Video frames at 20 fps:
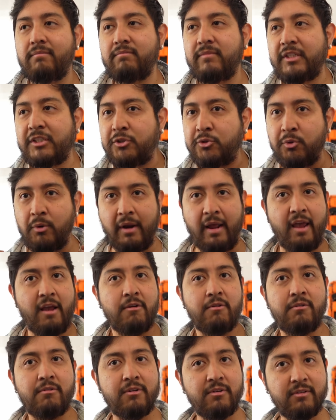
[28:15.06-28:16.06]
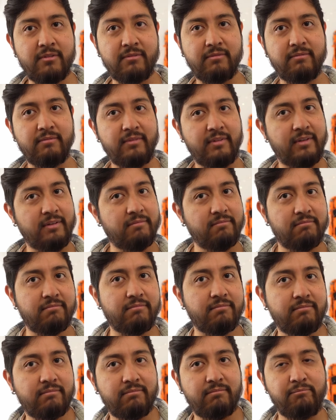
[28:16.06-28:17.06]
Is your ego
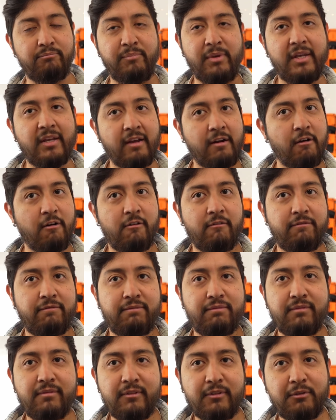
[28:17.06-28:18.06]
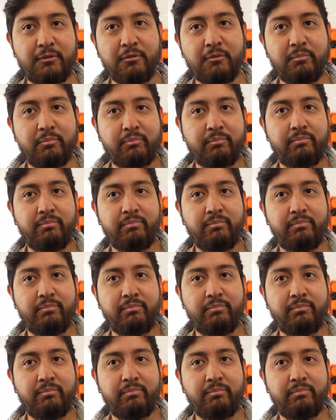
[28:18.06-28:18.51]
big enough to